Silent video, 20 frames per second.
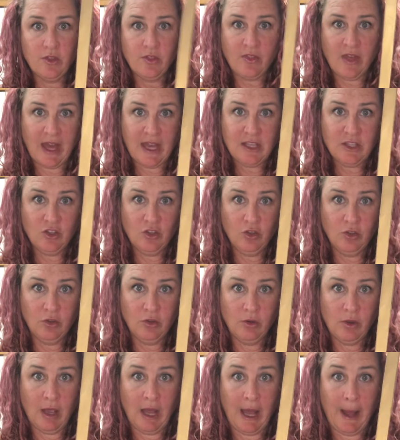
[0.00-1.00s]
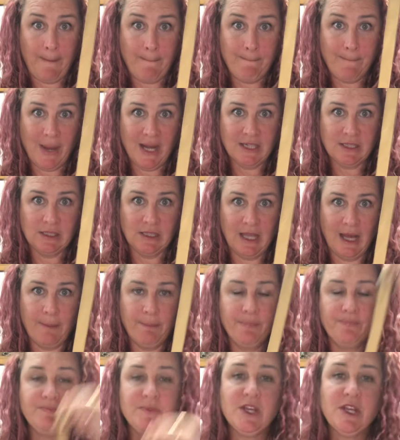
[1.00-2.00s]
that you buckle up.
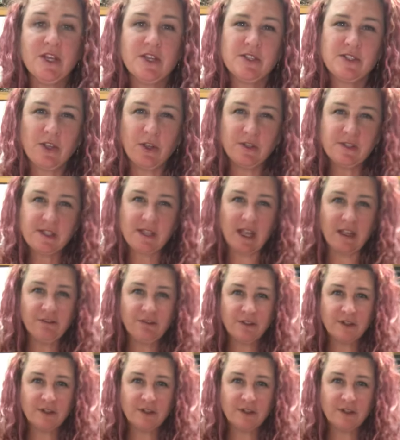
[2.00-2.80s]
So say, for